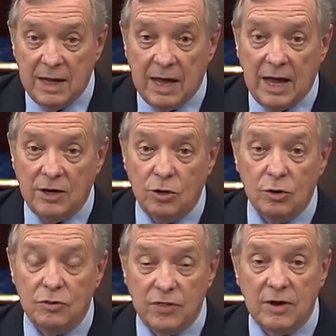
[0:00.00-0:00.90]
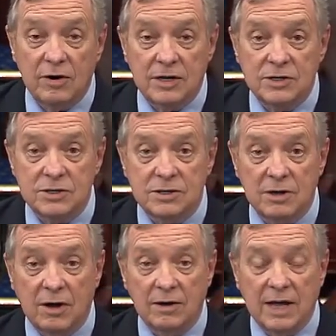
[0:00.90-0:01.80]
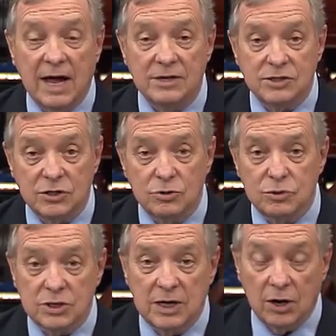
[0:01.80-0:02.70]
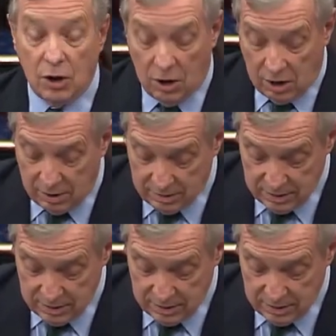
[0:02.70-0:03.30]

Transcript: and your theories on Constitution and law